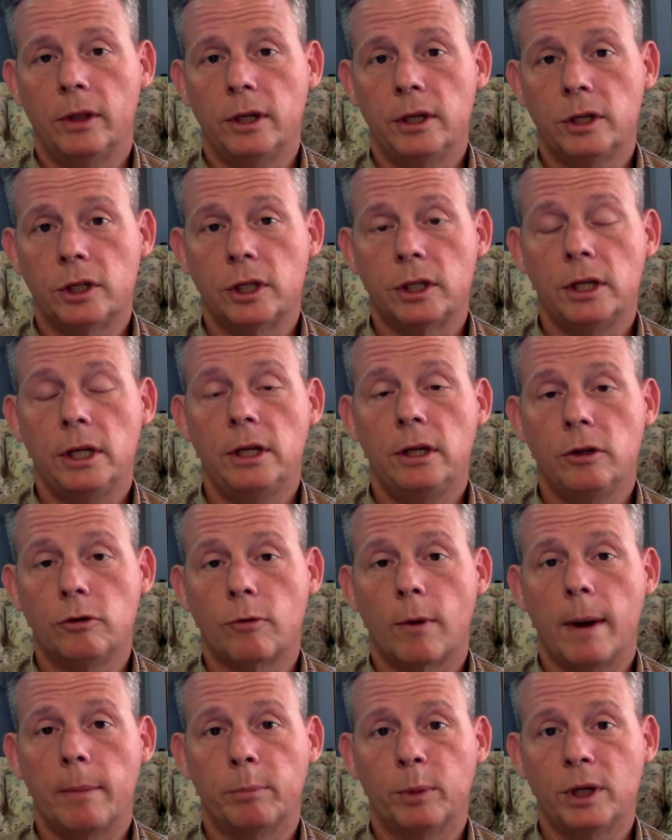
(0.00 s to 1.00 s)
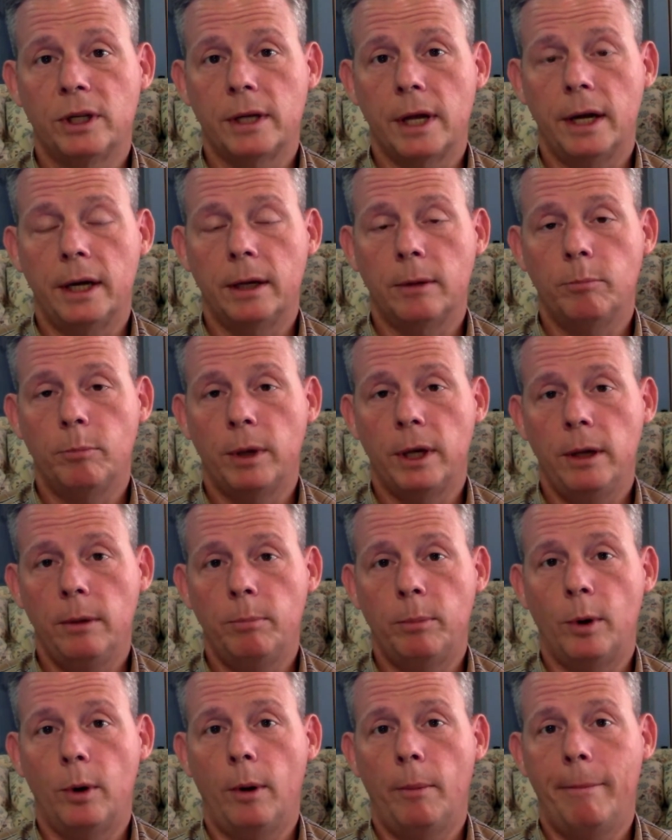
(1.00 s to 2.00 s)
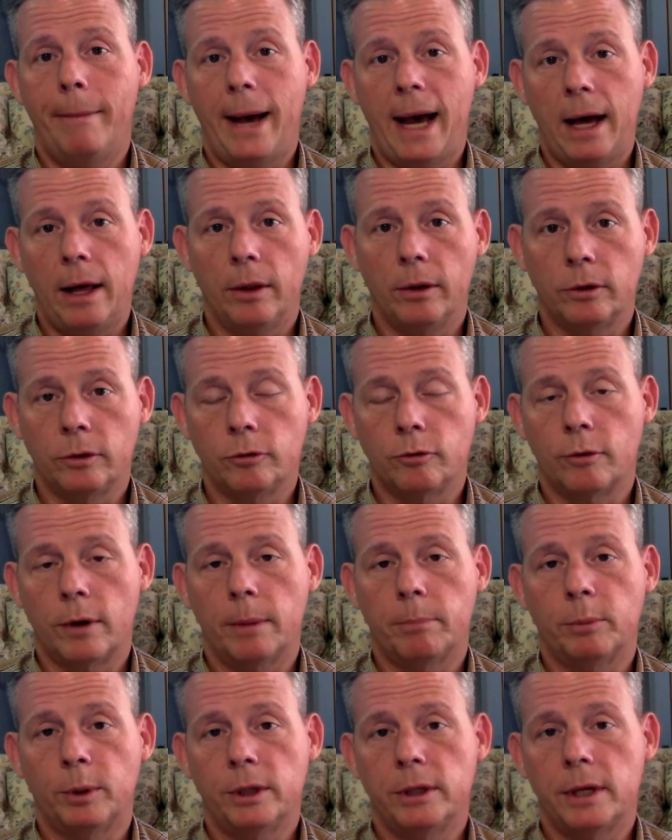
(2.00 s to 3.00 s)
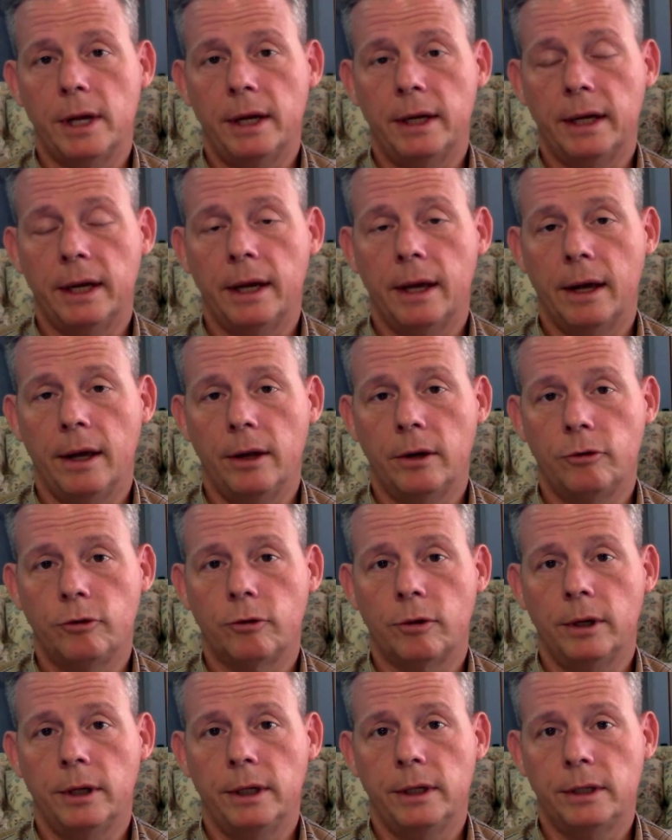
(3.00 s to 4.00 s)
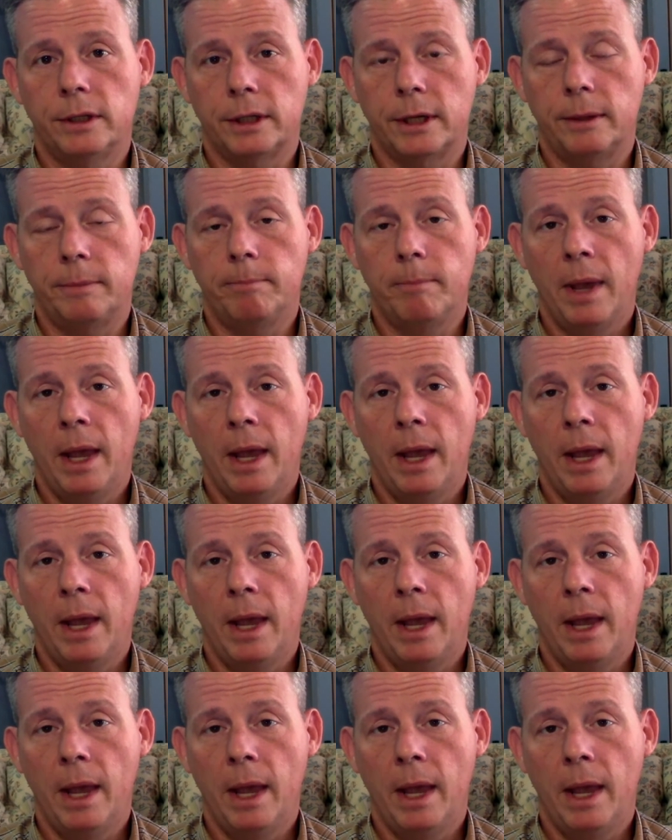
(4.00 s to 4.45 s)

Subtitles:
the seas representing people and mountains representing countries and